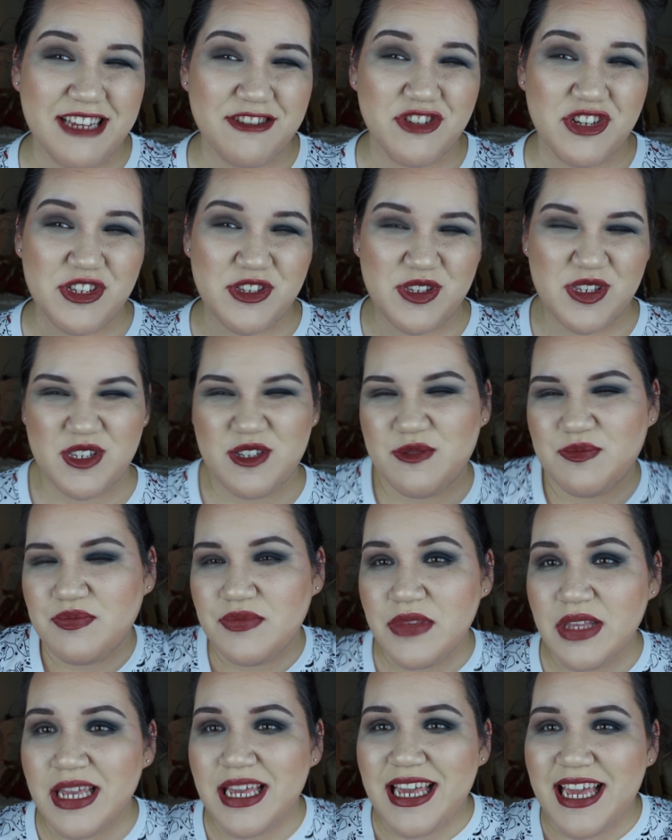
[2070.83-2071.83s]

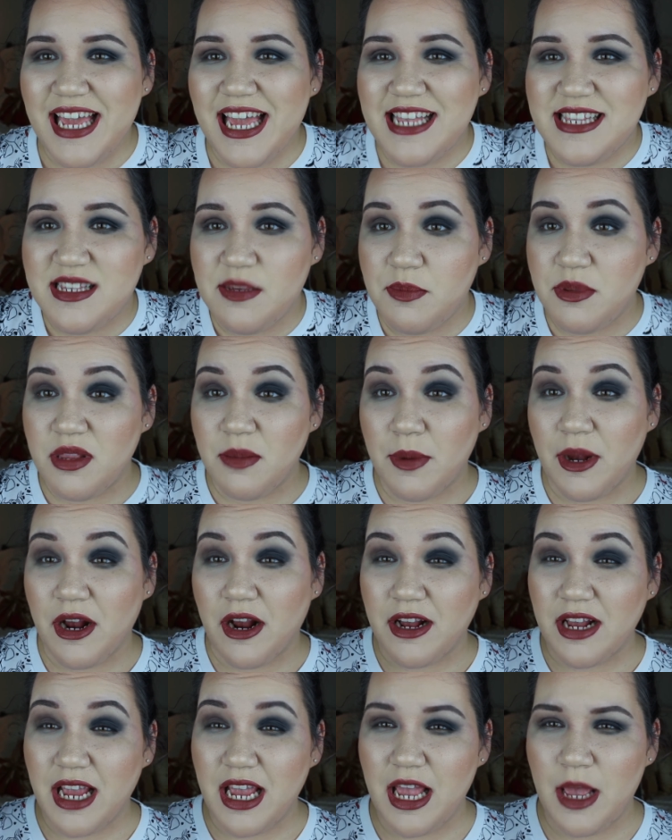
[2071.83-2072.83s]
it's up in the
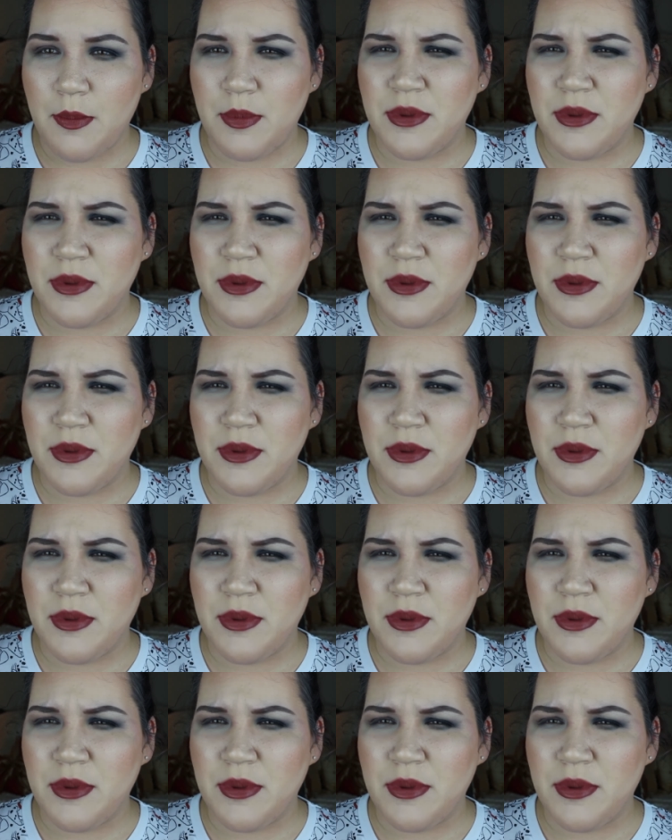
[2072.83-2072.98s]
air.